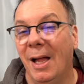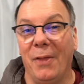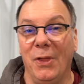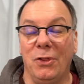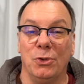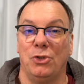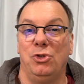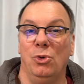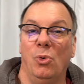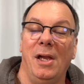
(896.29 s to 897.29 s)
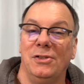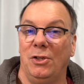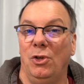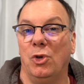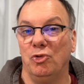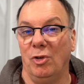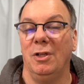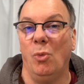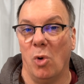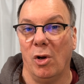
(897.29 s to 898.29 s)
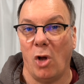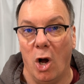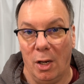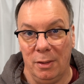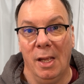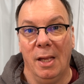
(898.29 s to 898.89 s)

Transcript: I think those are two ways that you could really work on